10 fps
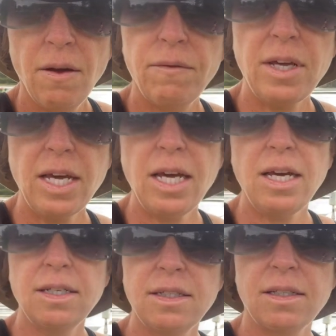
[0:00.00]
for
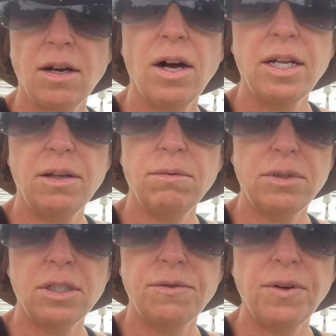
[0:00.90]
years I
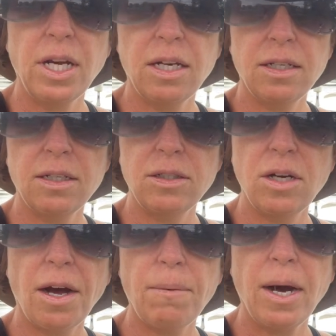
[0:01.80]
just figured that there's
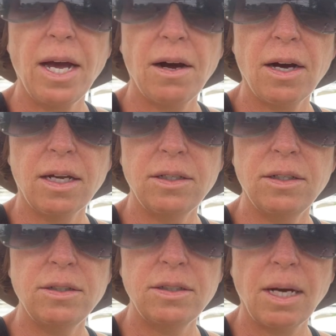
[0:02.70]
no way I can
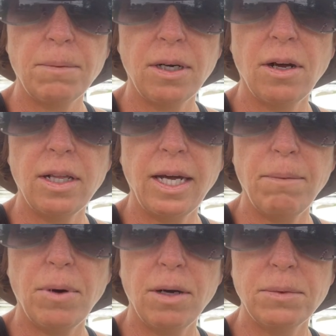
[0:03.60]
do something like
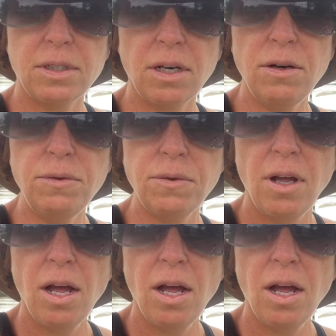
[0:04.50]
that by myself.